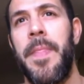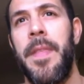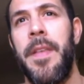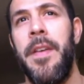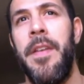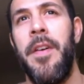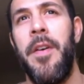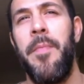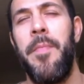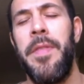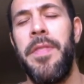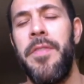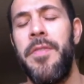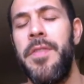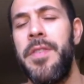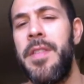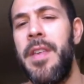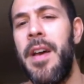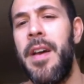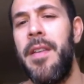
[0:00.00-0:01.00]
But
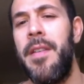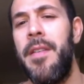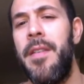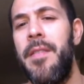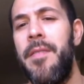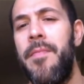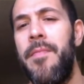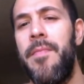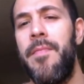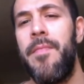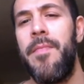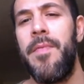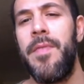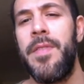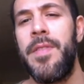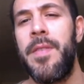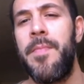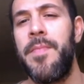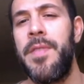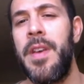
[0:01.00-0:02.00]
there's that,
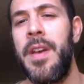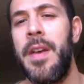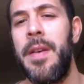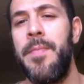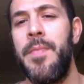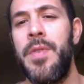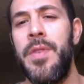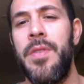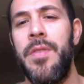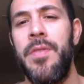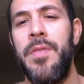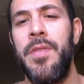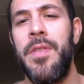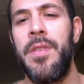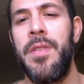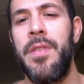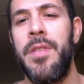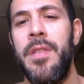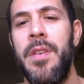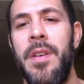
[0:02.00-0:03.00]
sometimes there
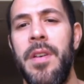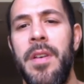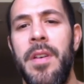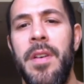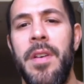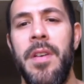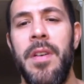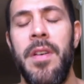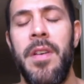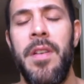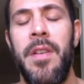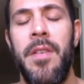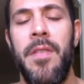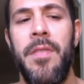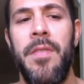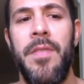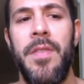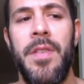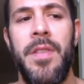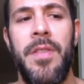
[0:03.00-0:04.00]

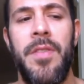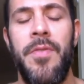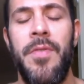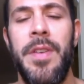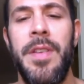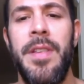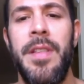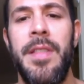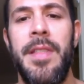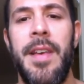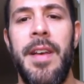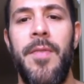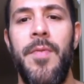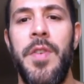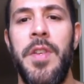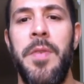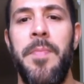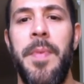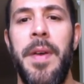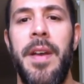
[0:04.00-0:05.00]
isn't that
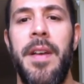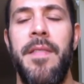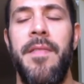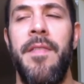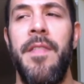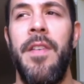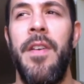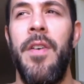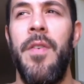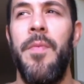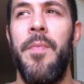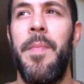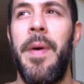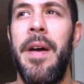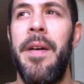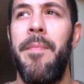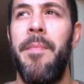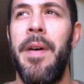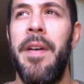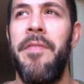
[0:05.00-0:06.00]
respect.
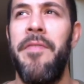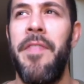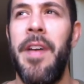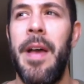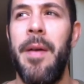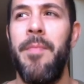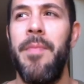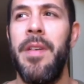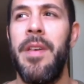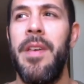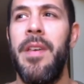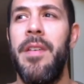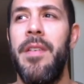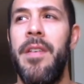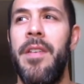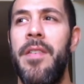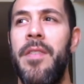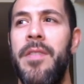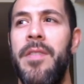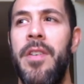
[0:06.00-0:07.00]
My family,
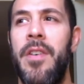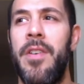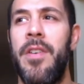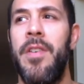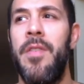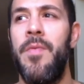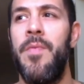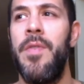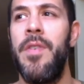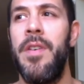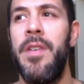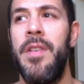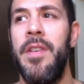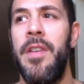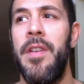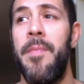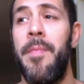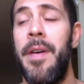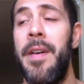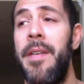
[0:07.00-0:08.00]
knock on wood,
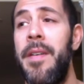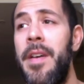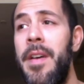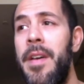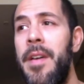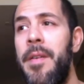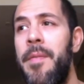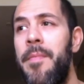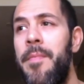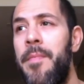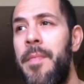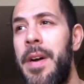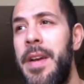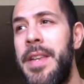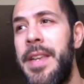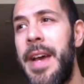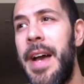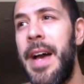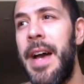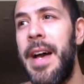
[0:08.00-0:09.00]
my
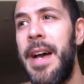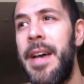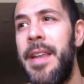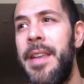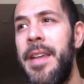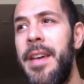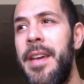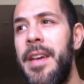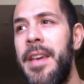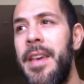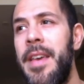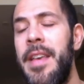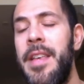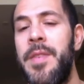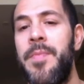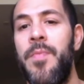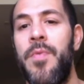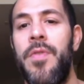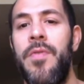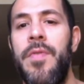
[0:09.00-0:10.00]
dad,
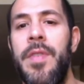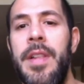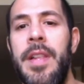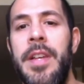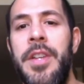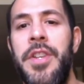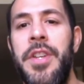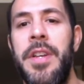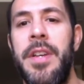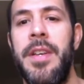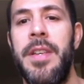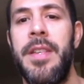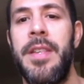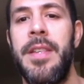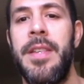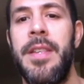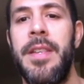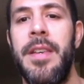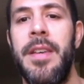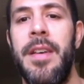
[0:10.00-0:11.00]
he's more
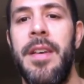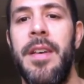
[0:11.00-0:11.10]
religious.